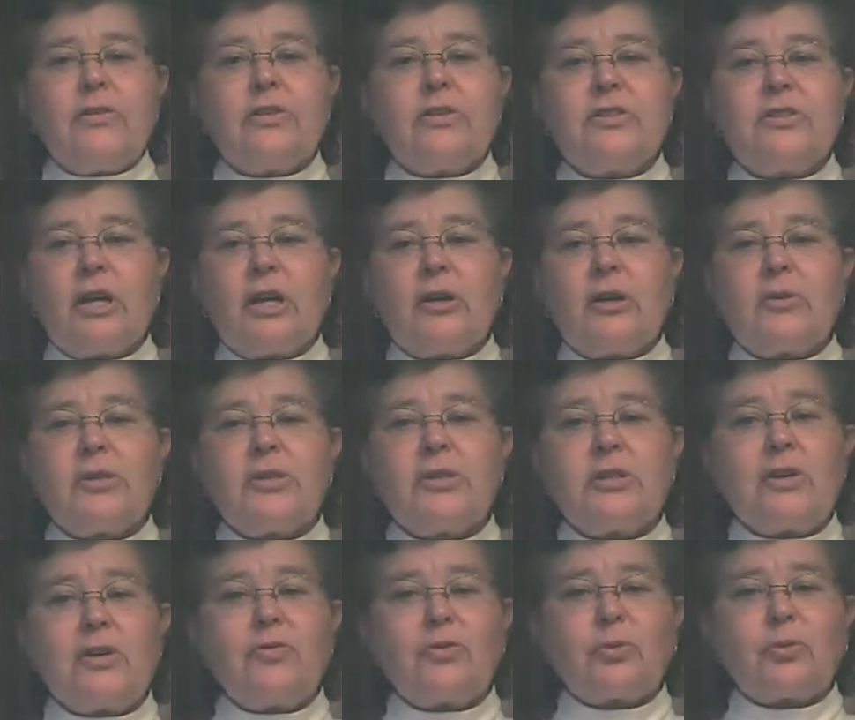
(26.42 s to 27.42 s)
The seller
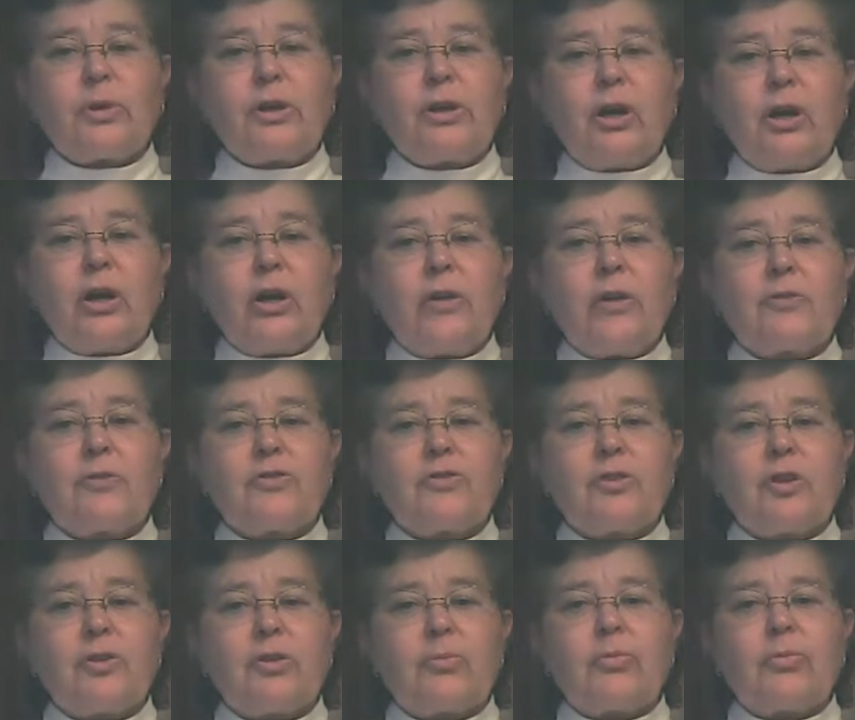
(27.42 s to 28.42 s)
received 3 offers
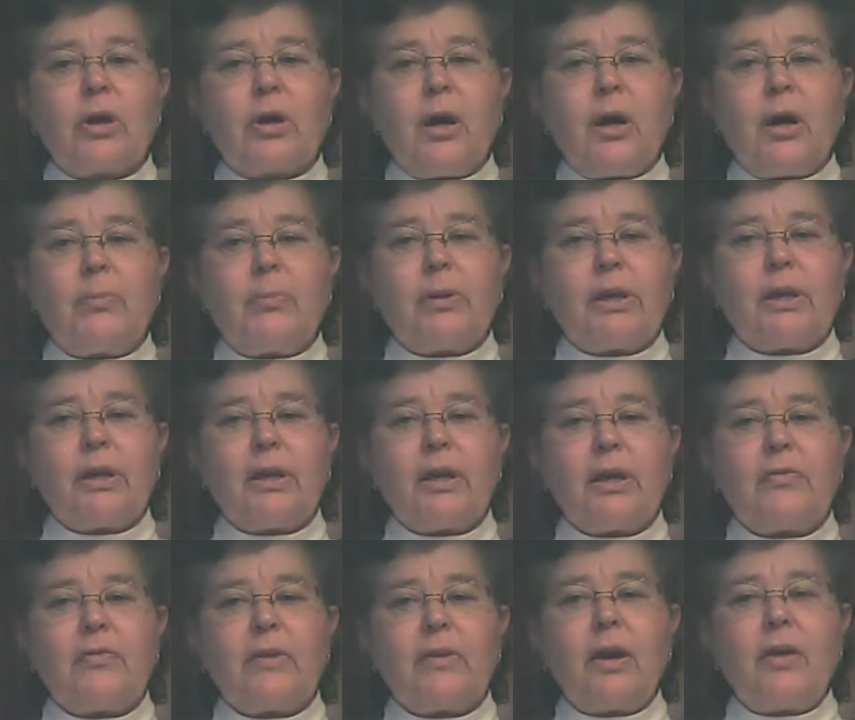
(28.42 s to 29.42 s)
on their property,
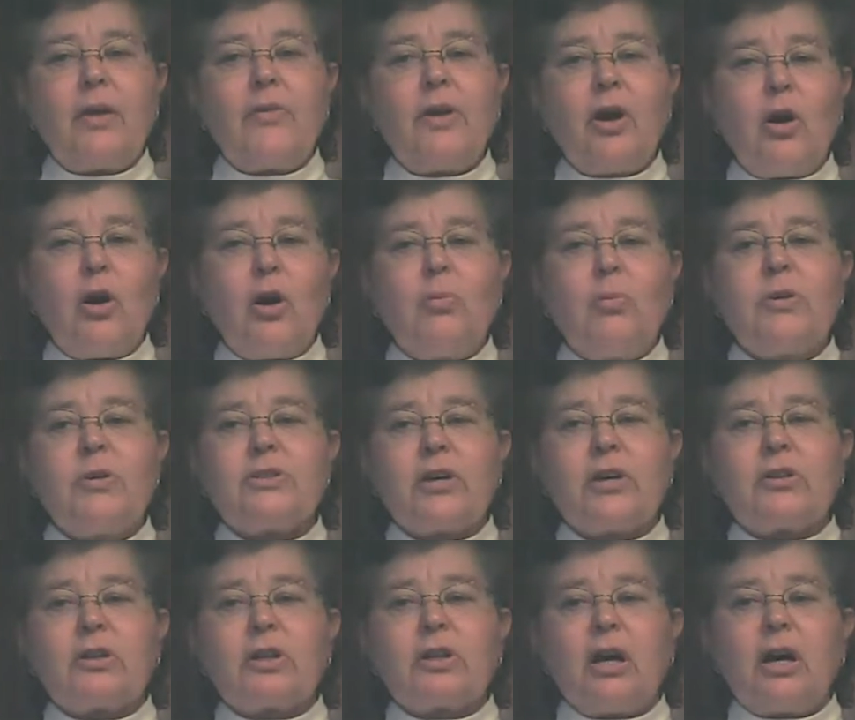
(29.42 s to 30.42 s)
and now the home is
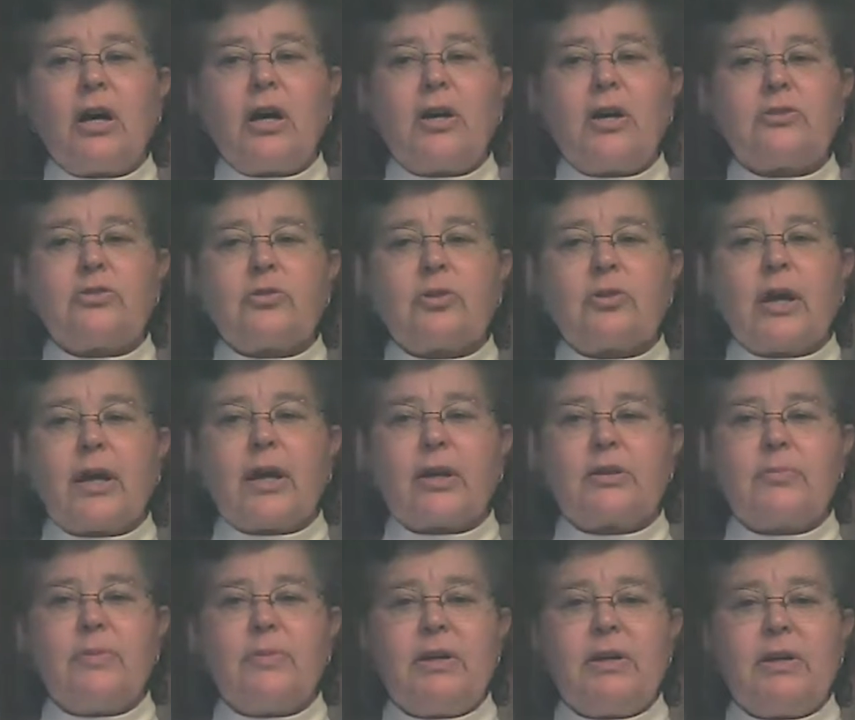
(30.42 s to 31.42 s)
under contract,
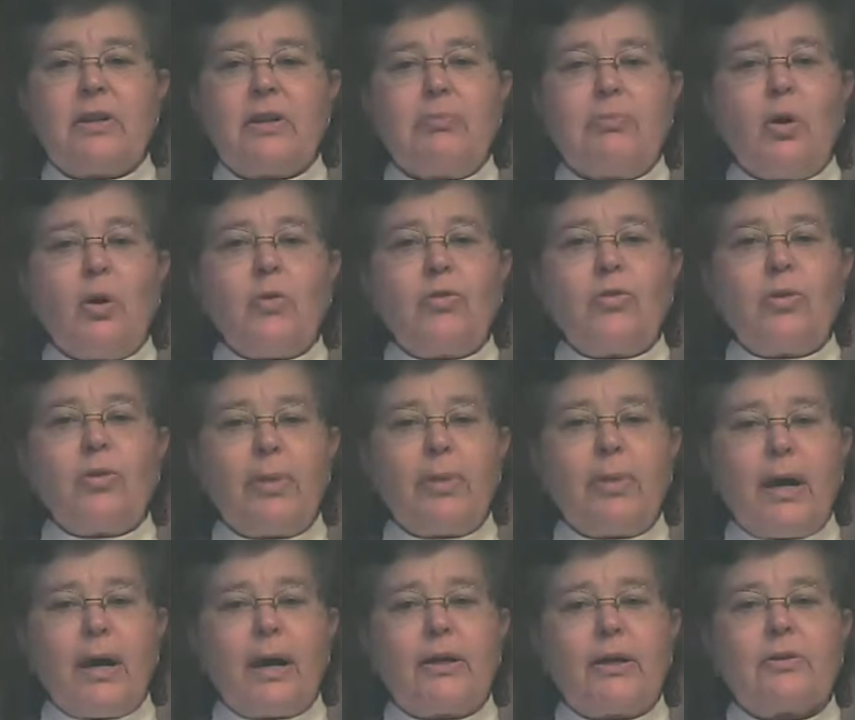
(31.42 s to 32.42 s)
meaning that both the
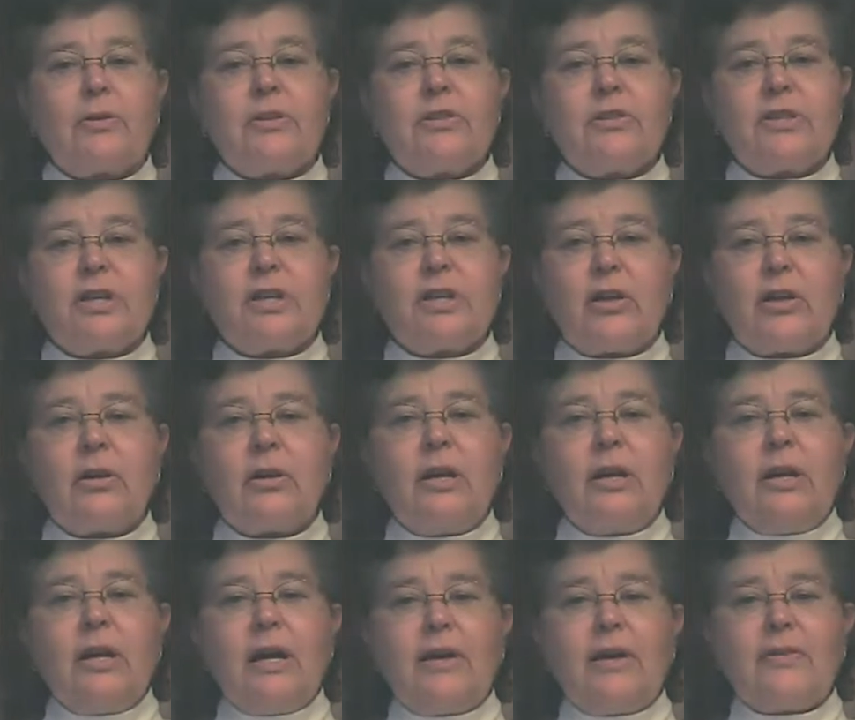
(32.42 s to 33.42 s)
buyer and the seller
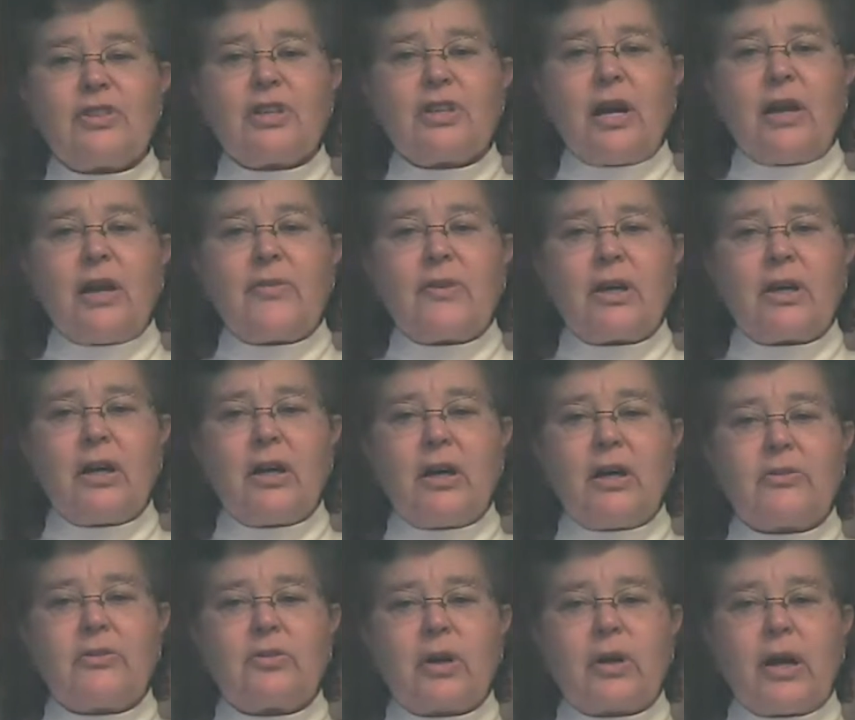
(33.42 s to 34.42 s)
have signed the
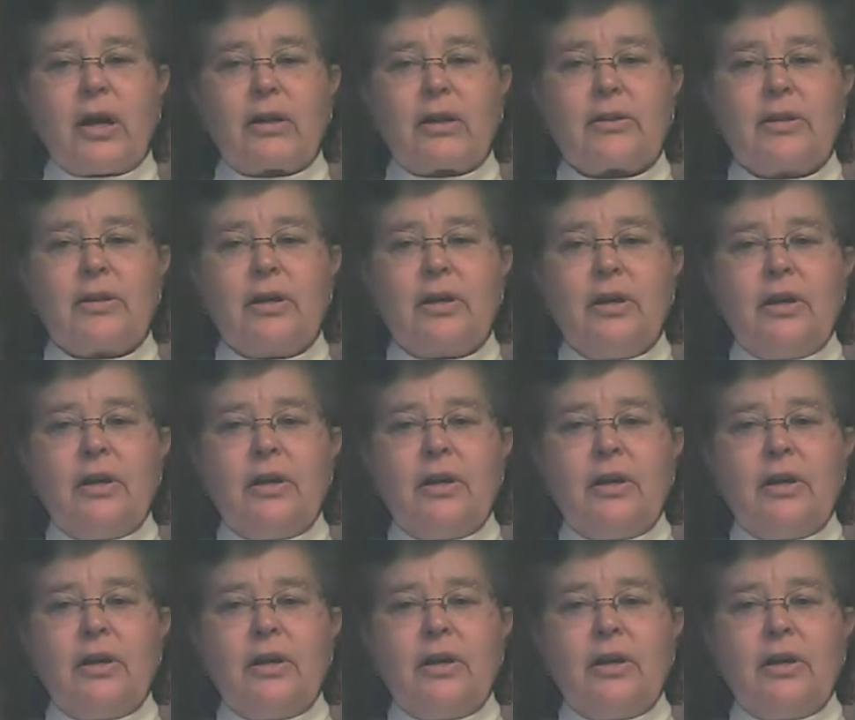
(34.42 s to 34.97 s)
contract.